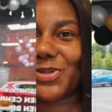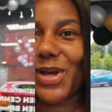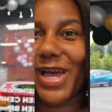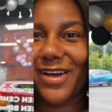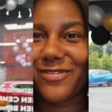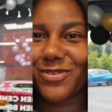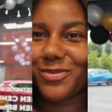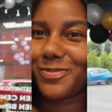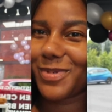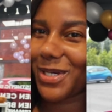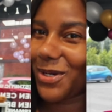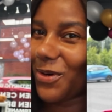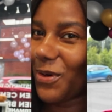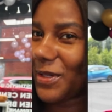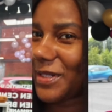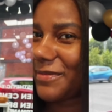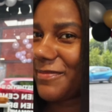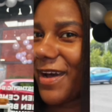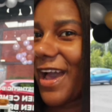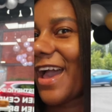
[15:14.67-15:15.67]
I have a big
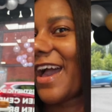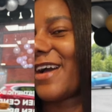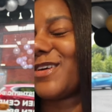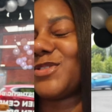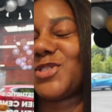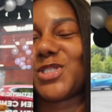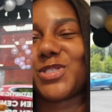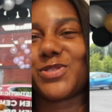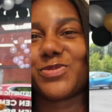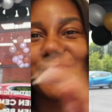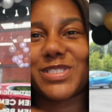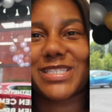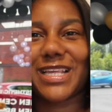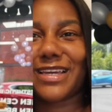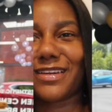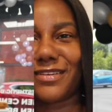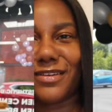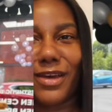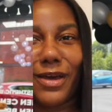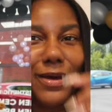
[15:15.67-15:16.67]
hole in my hair? And she was
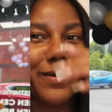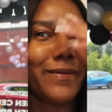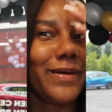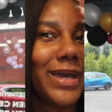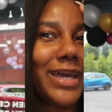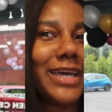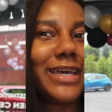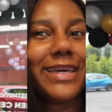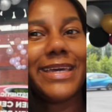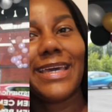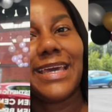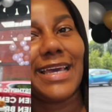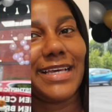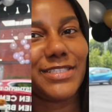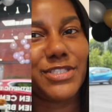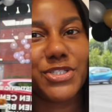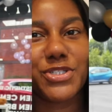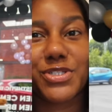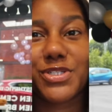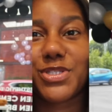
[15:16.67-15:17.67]
like, no,
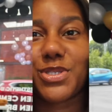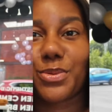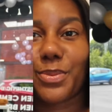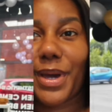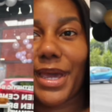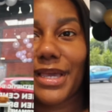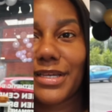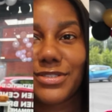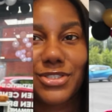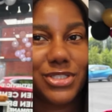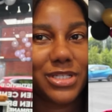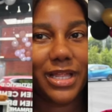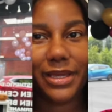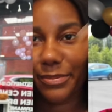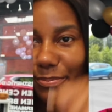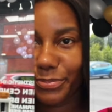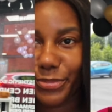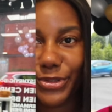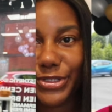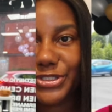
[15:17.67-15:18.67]
it's just the way she
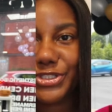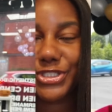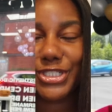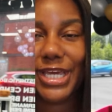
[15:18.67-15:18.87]
like brushed